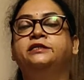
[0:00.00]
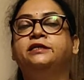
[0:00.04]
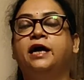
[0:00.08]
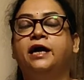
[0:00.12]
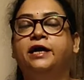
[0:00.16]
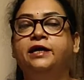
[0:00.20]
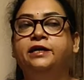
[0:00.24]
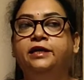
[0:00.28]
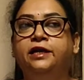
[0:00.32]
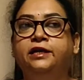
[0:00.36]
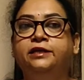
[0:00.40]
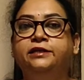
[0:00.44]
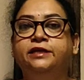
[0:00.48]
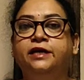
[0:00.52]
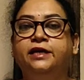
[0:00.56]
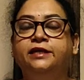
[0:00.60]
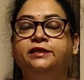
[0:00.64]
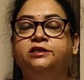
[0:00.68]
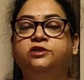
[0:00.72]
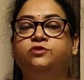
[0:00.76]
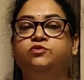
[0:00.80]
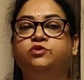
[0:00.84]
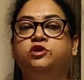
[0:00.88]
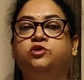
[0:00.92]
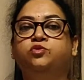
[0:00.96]
to
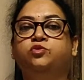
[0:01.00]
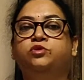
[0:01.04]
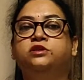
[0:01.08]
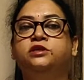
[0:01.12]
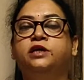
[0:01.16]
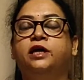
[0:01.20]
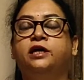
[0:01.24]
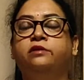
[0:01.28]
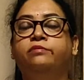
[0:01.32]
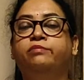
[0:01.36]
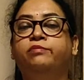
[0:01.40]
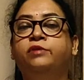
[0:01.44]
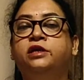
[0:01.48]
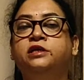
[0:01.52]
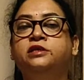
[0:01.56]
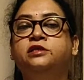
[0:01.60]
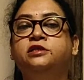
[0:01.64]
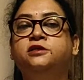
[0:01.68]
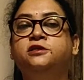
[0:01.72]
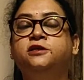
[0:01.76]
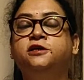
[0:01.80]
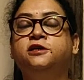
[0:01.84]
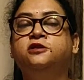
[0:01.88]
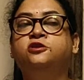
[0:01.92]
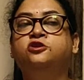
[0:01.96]
design, and he
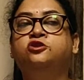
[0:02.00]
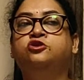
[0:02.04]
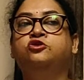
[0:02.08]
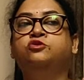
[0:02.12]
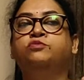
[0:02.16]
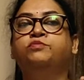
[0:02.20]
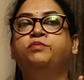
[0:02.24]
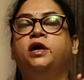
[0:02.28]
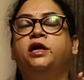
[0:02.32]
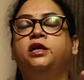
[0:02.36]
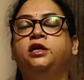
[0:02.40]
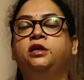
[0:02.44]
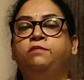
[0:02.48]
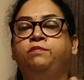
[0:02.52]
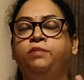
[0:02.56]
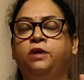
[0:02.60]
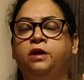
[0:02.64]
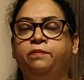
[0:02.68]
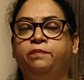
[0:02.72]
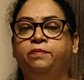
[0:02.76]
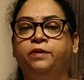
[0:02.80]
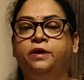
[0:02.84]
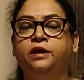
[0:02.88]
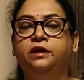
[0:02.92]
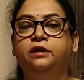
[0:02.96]
designed a test
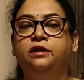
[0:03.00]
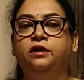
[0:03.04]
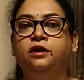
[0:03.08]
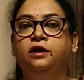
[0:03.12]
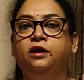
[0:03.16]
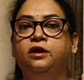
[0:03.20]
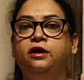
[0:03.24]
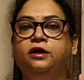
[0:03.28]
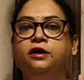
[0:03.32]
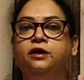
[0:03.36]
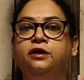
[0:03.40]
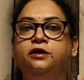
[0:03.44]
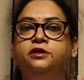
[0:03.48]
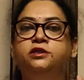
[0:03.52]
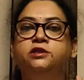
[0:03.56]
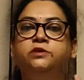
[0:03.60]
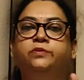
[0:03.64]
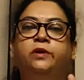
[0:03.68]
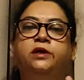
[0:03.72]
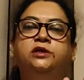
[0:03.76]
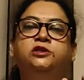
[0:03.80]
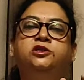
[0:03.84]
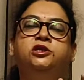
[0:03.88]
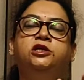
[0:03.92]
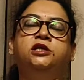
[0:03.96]
which was
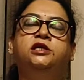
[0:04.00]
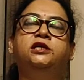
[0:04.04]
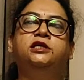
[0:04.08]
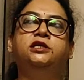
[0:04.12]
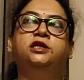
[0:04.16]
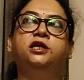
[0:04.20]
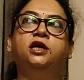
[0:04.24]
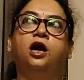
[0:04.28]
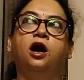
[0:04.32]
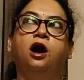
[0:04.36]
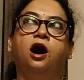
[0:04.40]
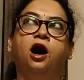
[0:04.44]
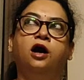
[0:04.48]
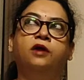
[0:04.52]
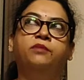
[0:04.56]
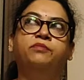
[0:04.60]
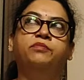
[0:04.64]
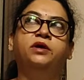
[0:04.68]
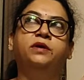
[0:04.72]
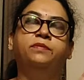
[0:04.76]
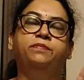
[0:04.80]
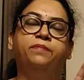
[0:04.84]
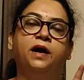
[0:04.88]
administered to many people,